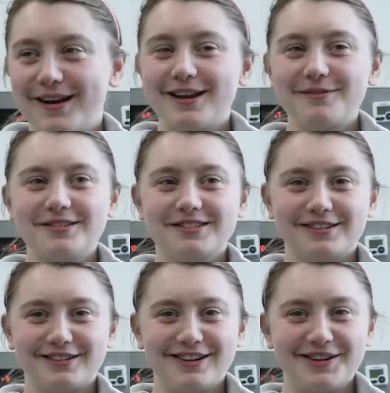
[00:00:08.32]
name is
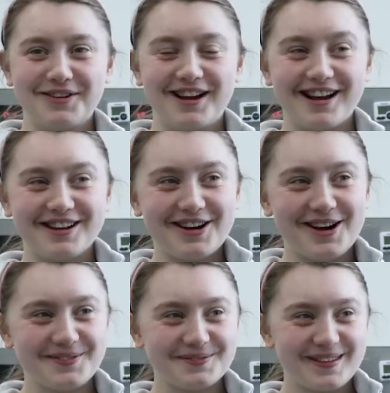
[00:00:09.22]
Chloe. I
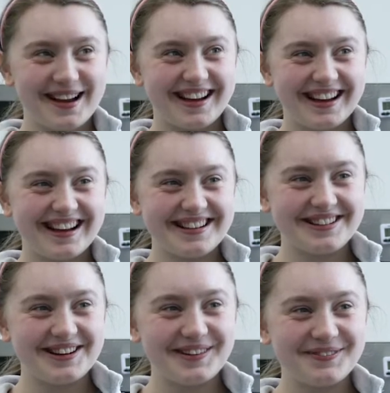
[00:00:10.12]
come, I
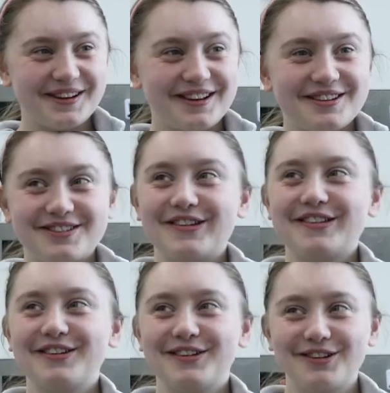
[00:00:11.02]
come to an
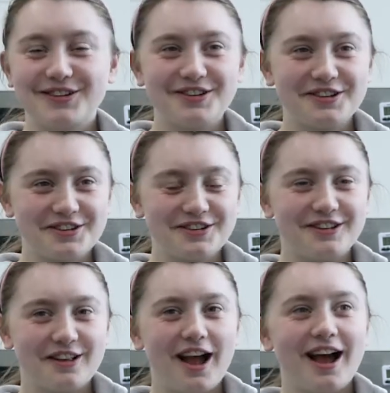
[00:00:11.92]

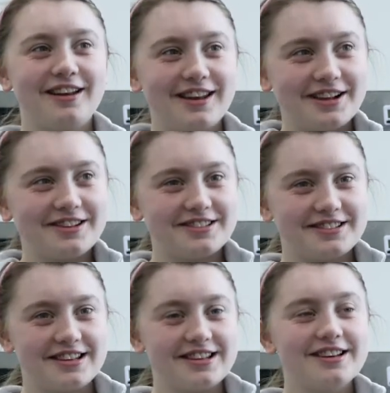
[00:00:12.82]
inclusion at
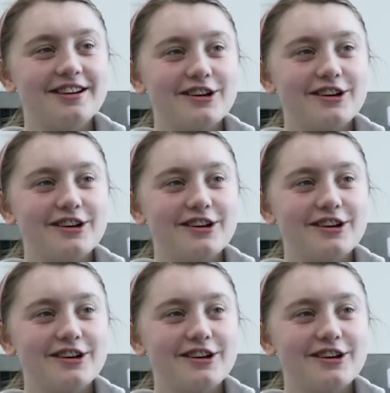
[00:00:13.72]
Legacy.